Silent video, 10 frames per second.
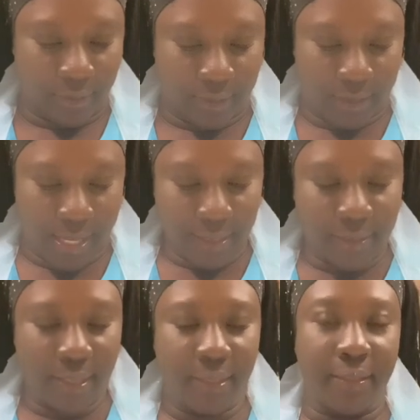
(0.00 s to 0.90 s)
This
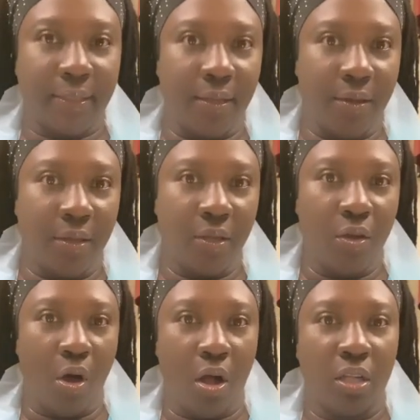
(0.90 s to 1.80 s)
is
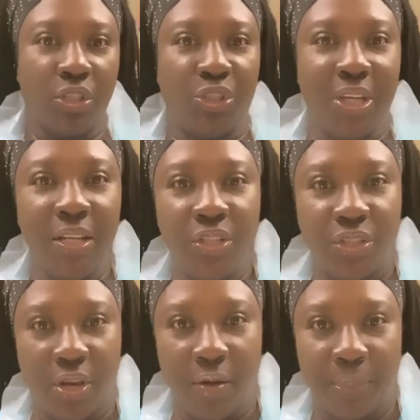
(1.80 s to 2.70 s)
called
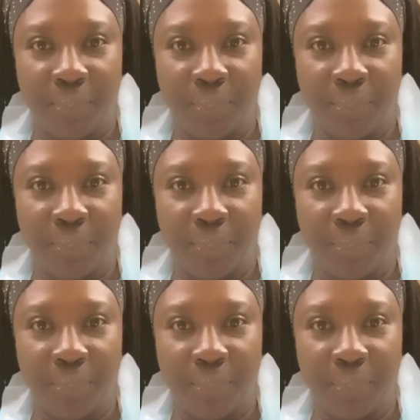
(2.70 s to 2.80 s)
ginger.